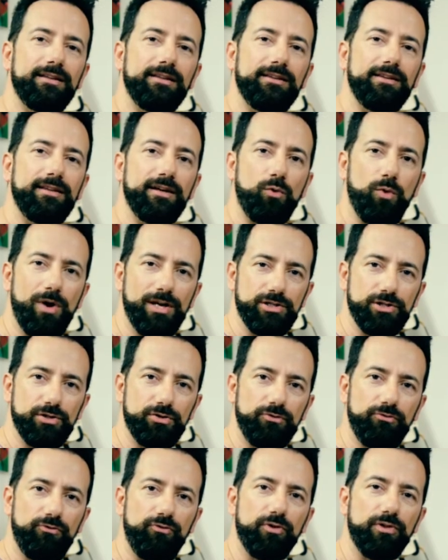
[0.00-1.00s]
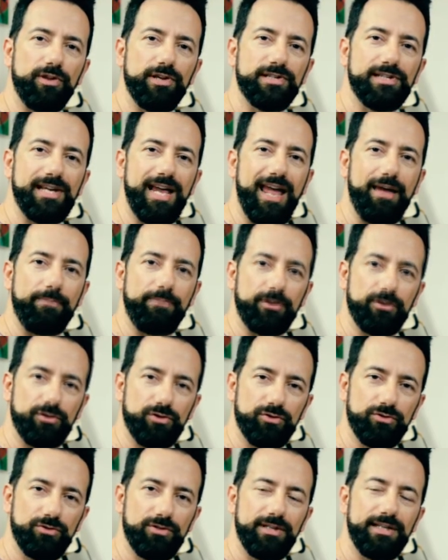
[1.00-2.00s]
The question for this
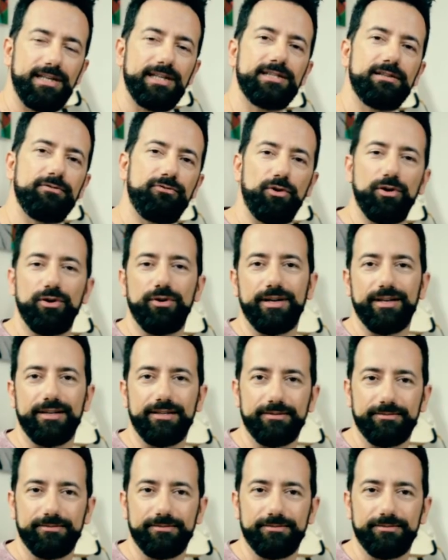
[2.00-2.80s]
episode is the following.